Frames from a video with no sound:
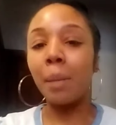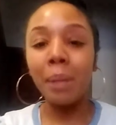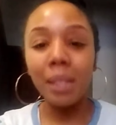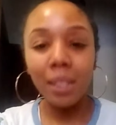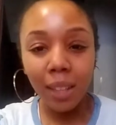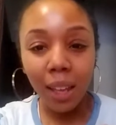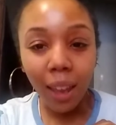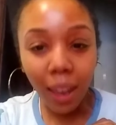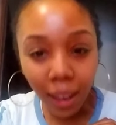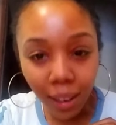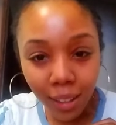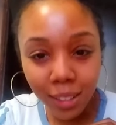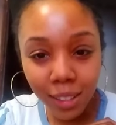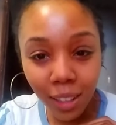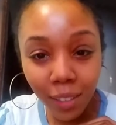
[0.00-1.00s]
Eight of
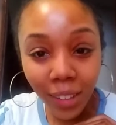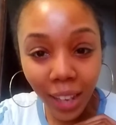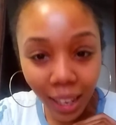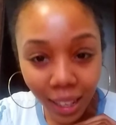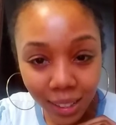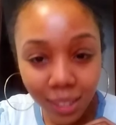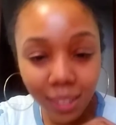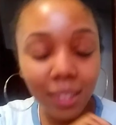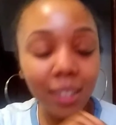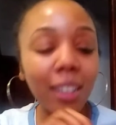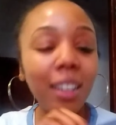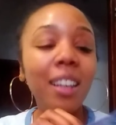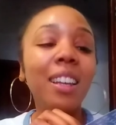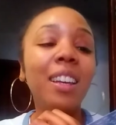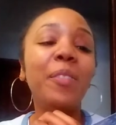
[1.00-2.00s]
Wands here
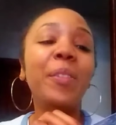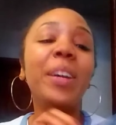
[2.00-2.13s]
for